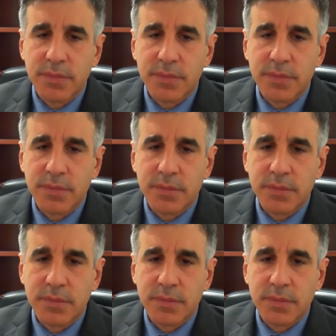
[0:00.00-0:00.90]

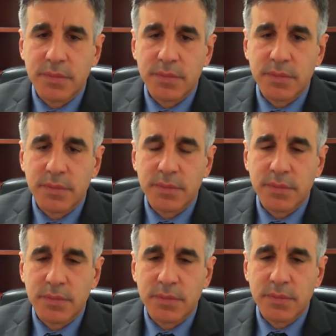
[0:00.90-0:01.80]

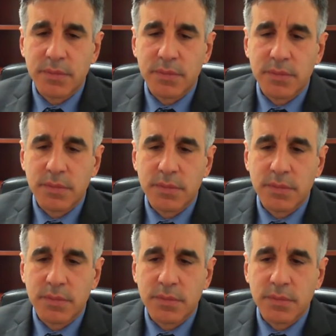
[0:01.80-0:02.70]

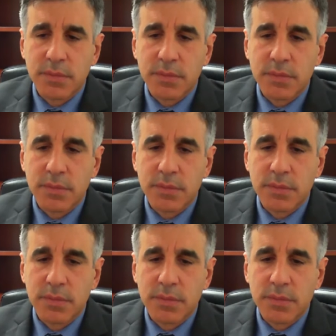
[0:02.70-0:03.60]

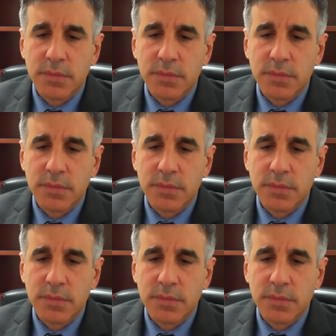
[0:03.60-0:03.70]
No words are spoken by the person on screen.